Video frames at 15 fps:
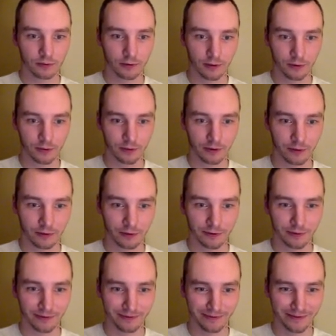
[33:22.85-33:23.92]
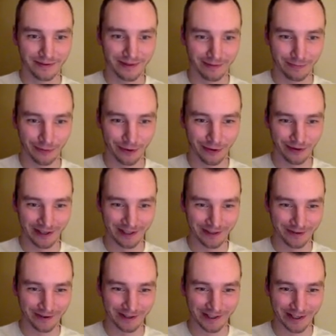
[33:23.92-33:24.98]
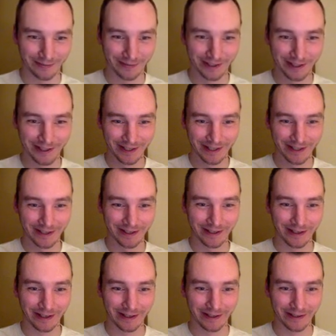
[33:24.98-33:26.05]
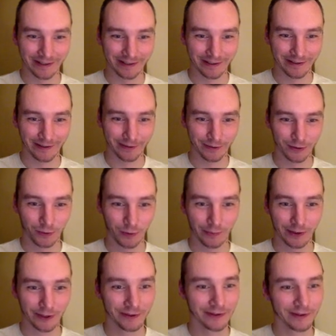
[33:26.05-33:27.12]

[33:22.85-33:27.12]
No, I'm already screwing this up. Swarmer.